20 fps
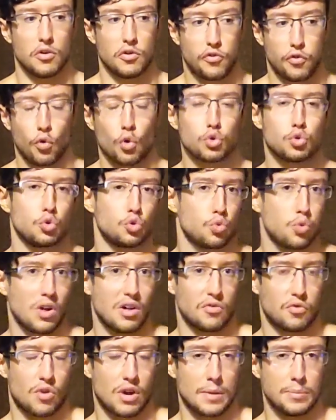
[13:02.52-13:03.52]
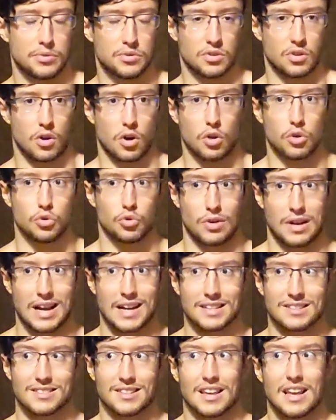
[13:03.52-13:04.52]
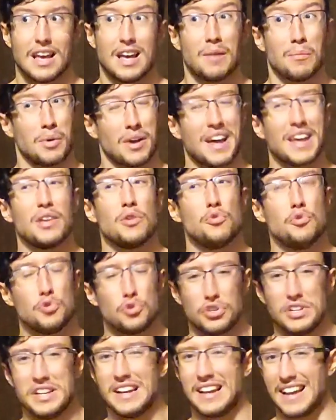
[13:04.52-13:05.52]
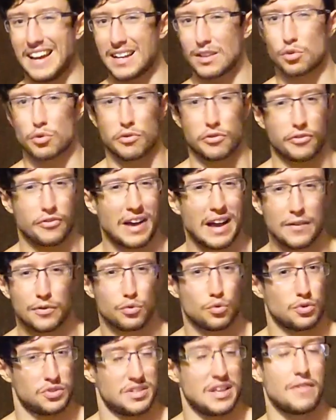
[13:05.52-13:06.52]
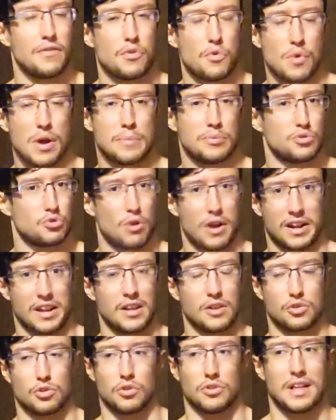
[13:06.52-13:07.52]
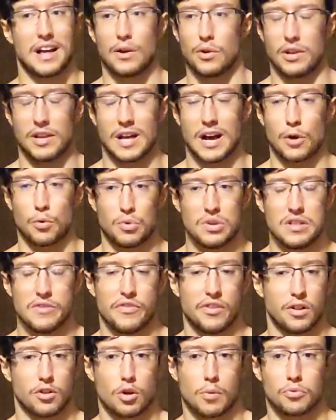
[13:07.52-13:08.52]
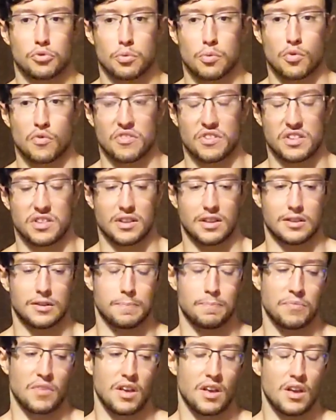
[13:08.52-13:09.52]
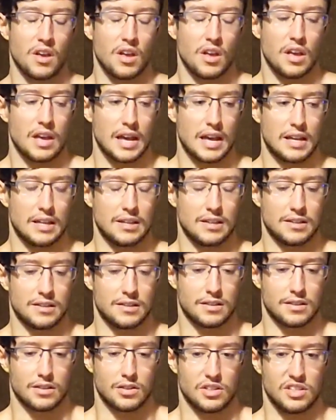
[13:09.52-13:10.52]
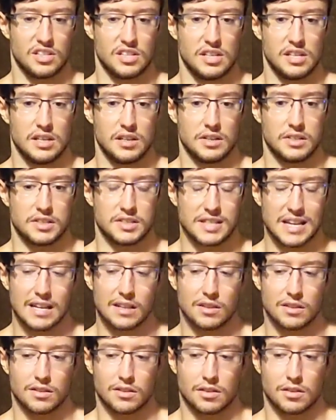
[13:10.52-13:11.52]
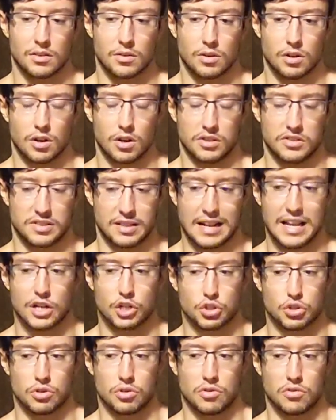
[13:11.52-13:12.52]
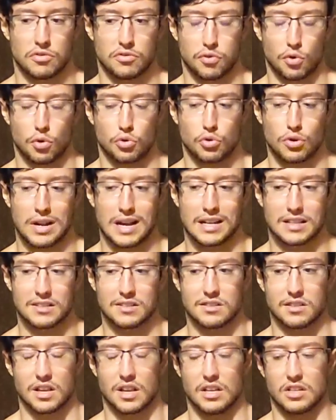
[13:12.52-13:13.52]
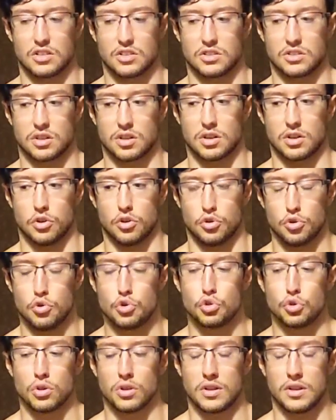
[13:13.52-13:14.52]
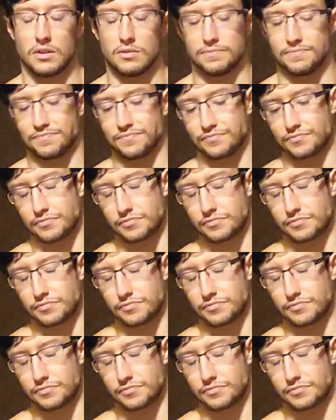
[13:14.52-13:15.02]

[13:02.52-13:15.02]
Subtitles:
4 to 12 reps on the lats, but I usually like the 5 to 7 rep striking zone. I really feel comfortable within that. And the set selection for the lats is usually